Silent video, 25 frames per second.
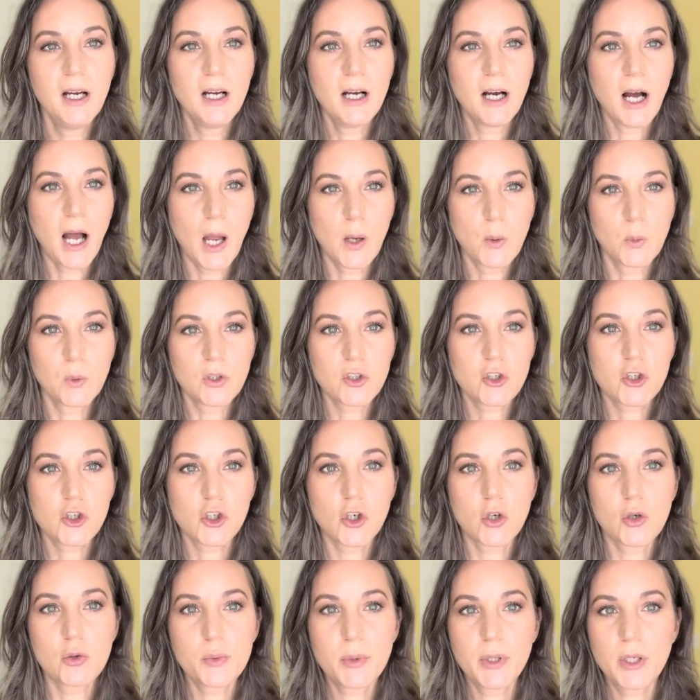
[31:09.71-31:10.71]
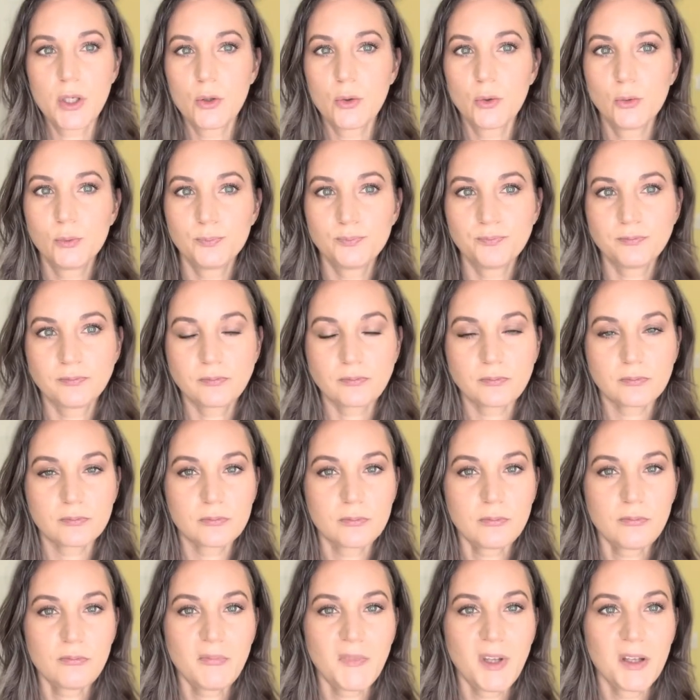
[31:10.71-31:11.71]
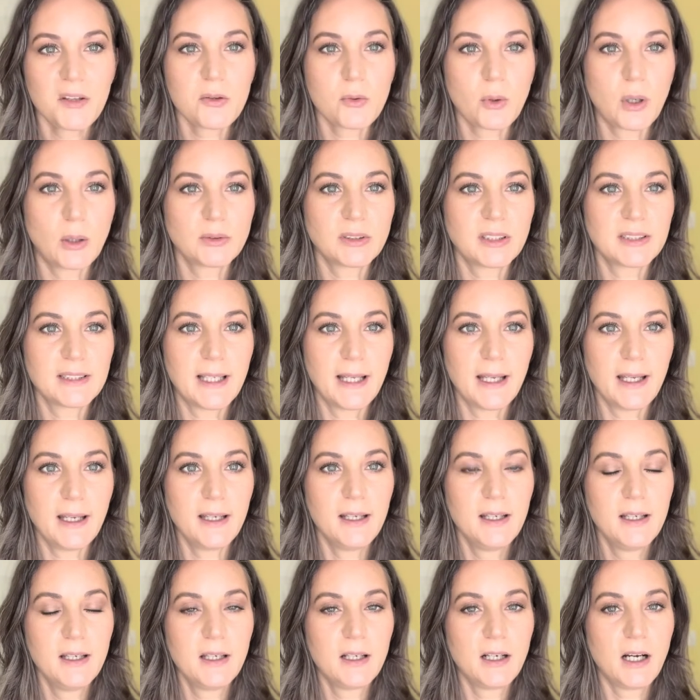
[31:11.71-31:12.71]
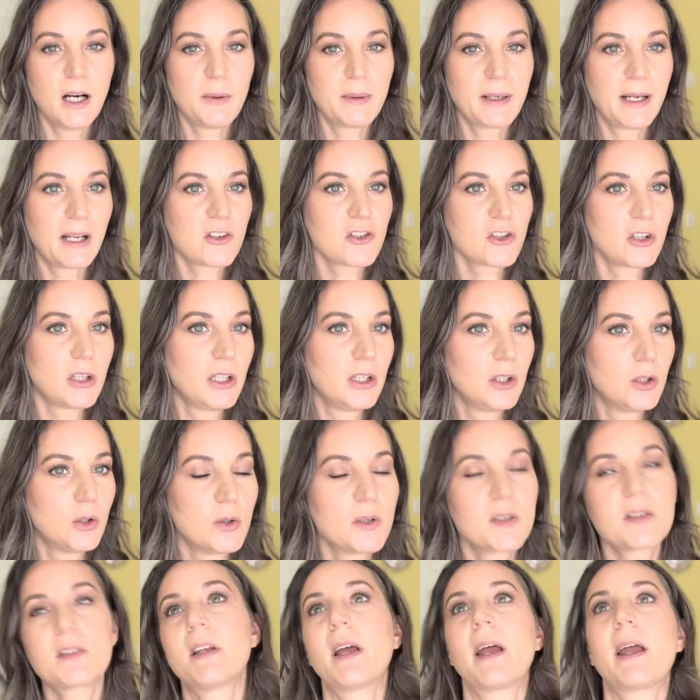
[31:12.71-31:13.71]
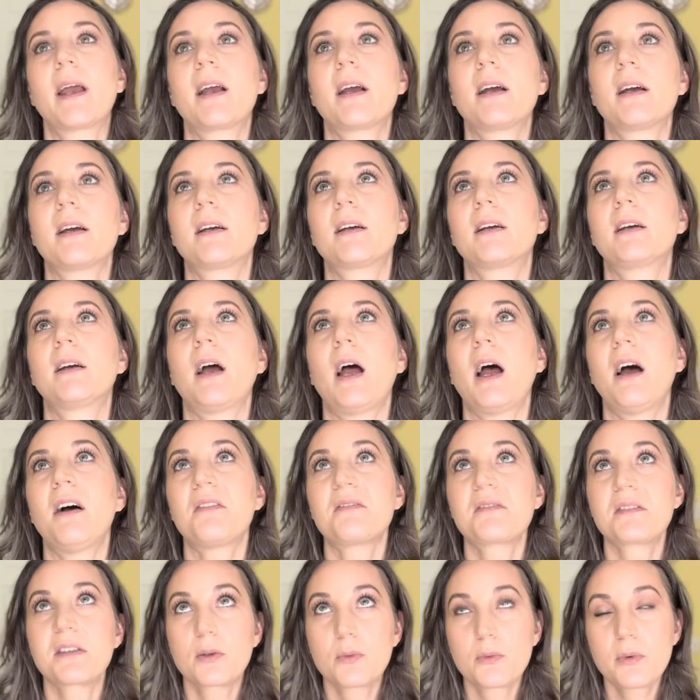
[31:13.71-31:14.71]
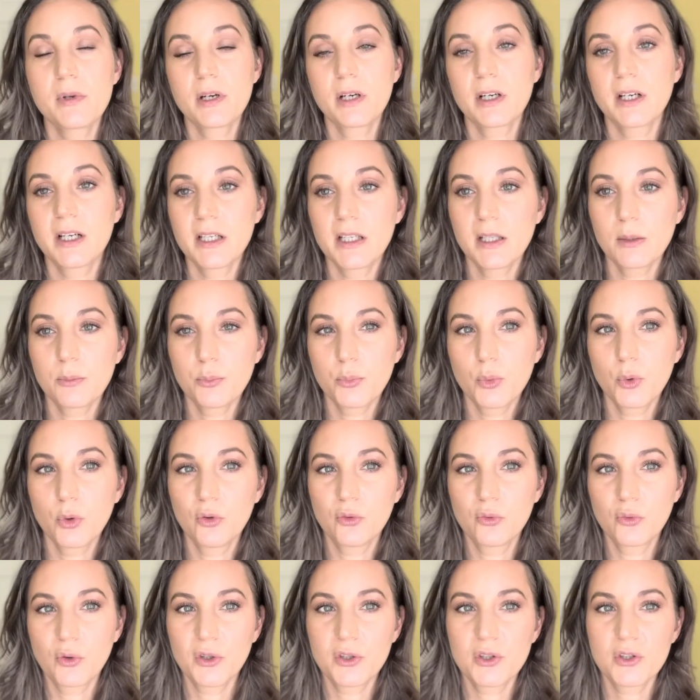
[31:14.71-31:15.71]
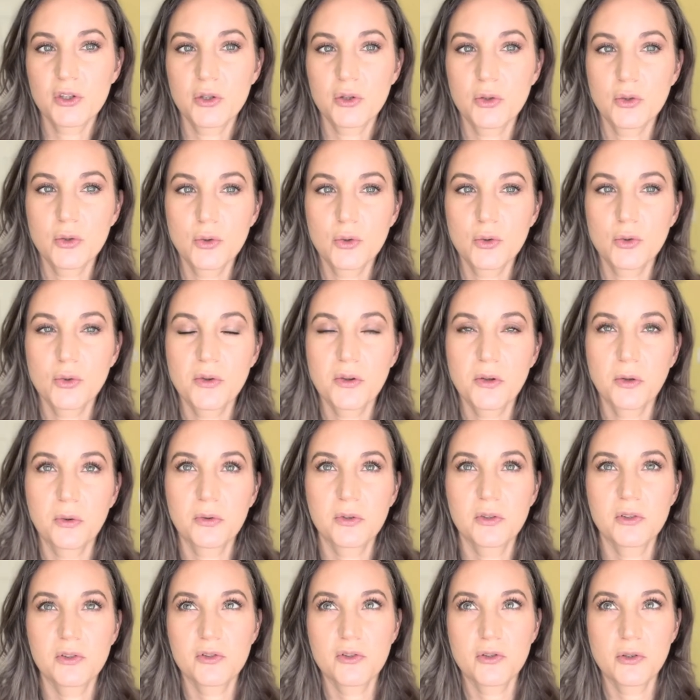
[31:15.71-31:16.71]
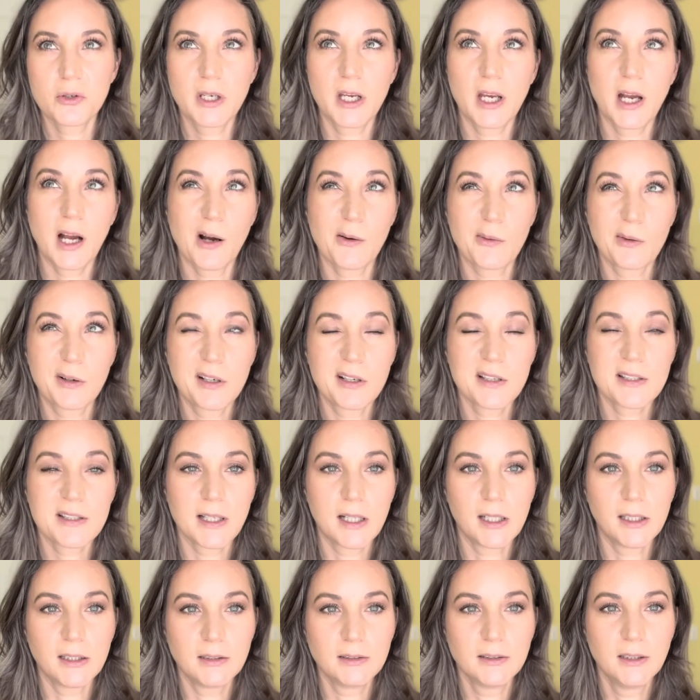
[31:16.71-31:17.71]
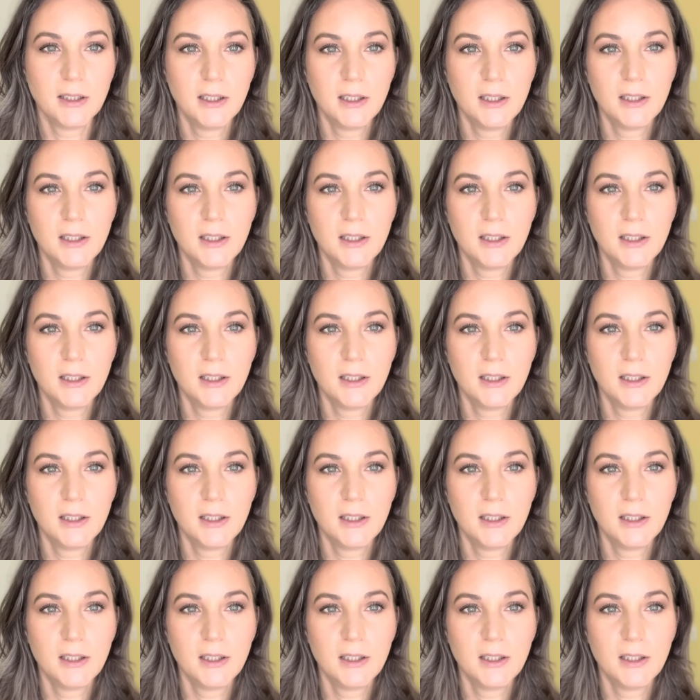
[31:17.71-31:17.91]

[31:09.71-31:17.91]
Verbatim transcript: I will show you throughout the day how it actually looks like after we are in the pool for 2 to 3 hours. I'll